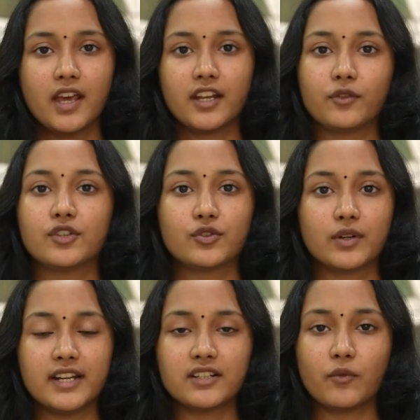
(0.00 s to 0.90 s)
Now the
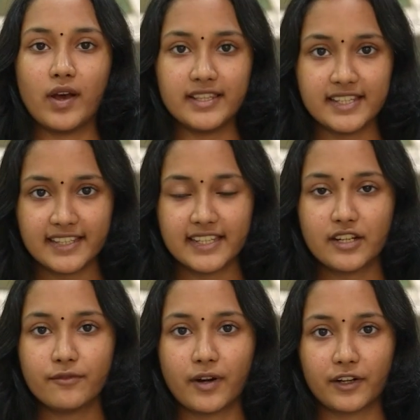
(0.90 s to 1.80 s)
student, once they sit
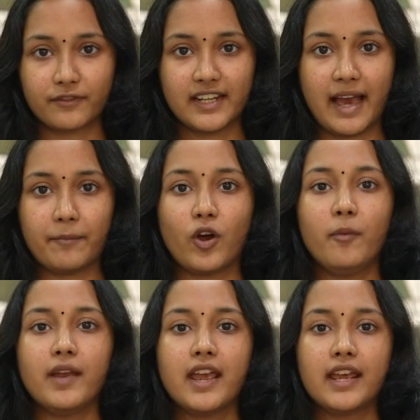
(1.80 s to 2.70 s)
in front of the
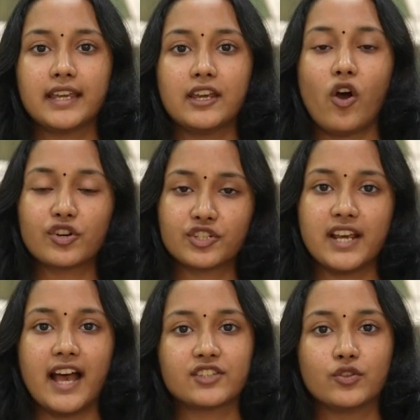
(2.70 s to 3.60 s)
laptop, he or she
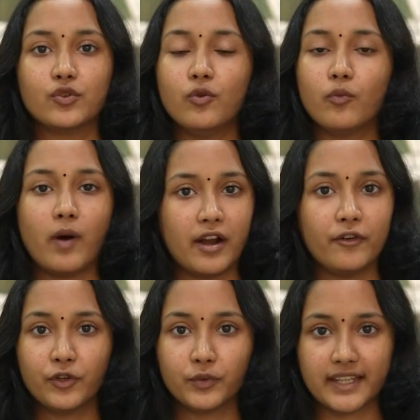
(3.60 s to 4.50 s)
has to do a
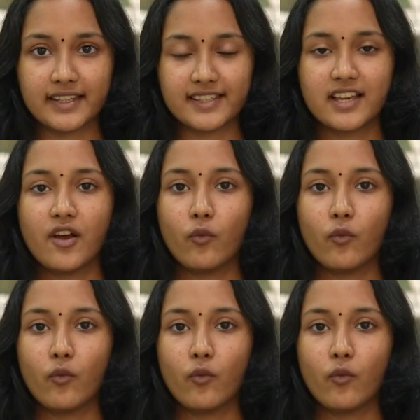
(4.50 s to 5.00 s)
few things.